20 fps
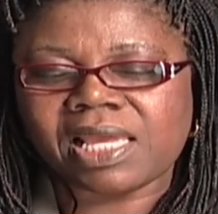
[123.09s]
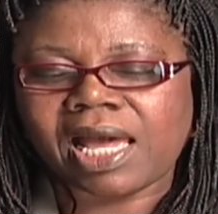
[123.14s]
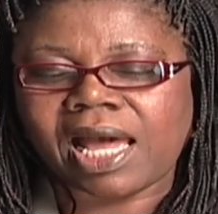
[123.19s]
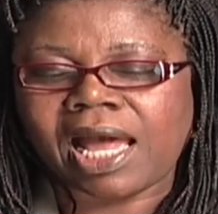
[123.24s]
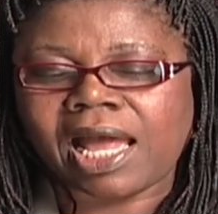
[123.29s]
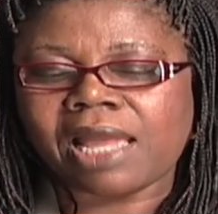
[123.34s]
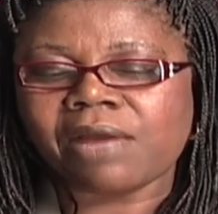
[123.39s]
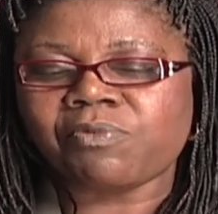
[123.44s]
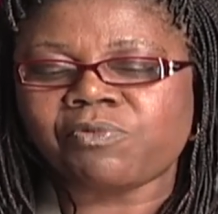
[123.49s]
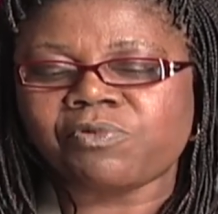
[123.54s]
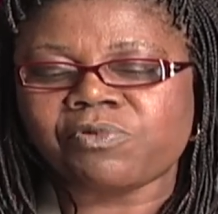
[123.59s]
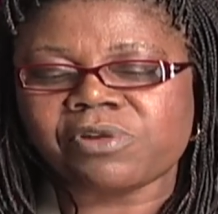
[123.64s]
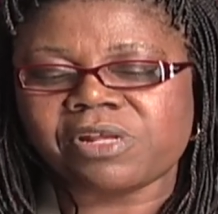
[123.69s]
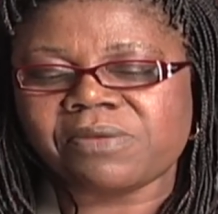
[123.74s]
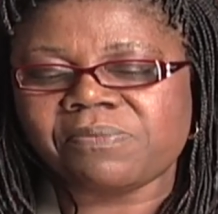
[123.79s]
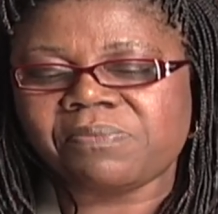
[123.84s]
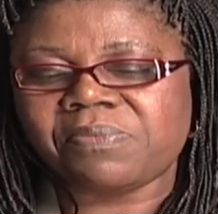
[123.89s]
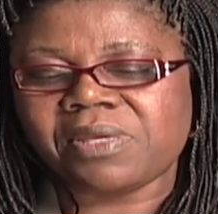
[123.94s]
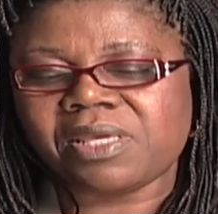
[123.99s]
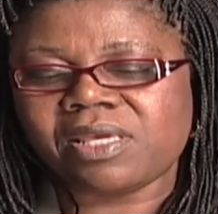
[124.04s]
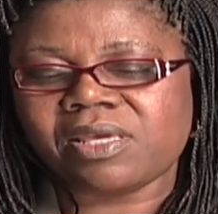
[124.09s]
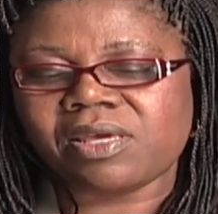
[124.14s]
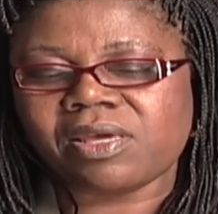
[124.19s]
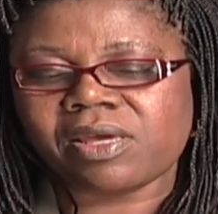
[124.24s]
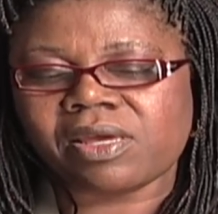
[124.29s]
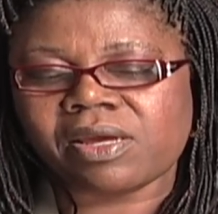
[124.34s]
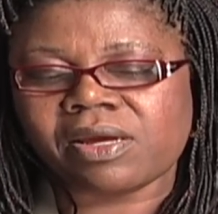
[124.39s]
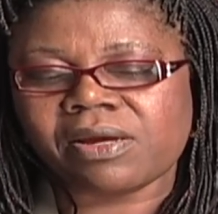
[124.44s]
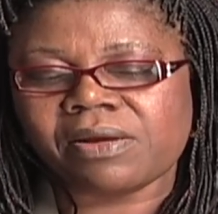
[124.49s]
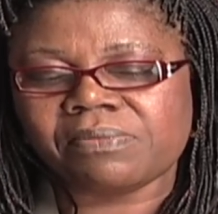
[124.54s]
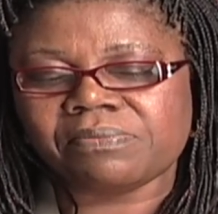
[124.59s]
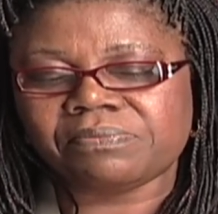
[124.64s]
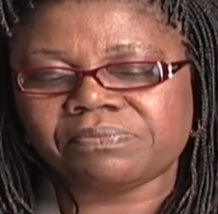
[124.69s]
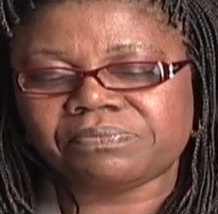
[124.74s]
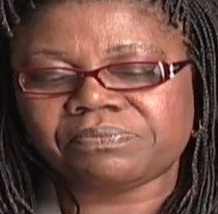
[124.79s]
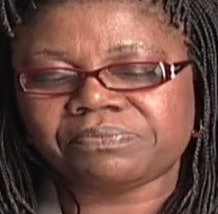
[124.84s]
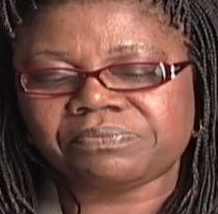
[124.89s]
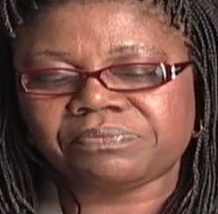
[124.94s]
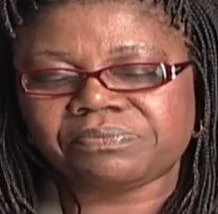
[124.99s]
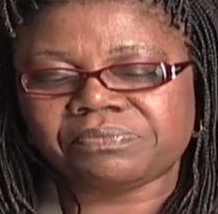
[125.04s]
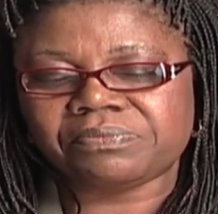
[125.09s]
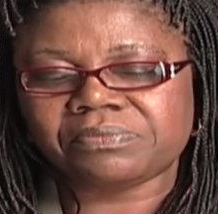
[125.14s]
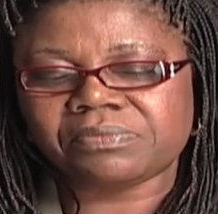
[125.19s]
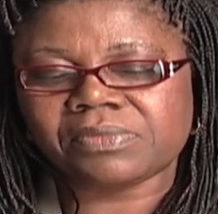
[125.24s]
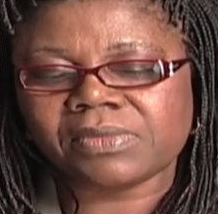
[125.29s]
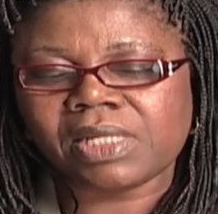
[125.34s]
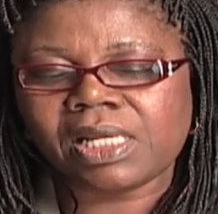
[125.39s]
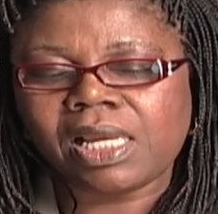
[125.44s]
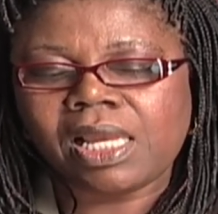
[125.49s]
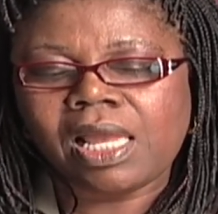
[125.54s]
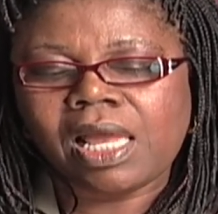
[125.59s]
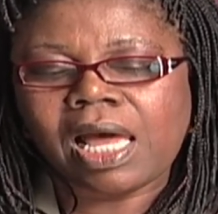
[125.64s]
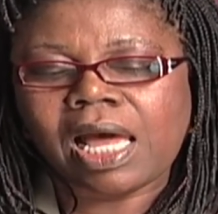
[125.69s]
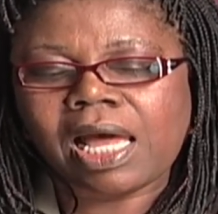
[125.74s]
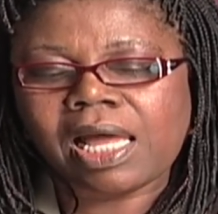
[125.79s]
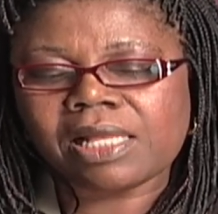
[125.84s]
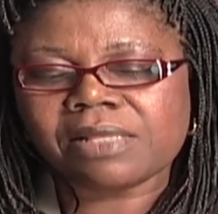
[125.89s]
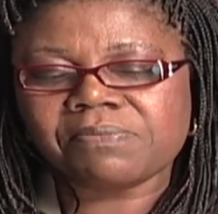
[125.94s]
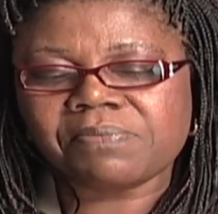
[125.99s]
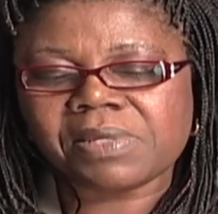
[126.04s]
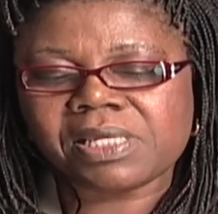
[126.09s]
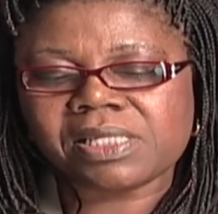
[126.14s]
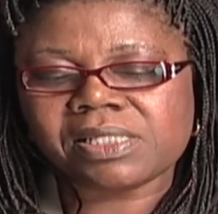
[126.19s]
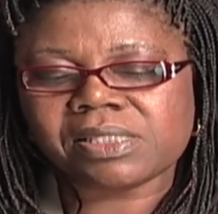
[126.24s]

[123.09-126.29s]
I wouldn't be here. I'd be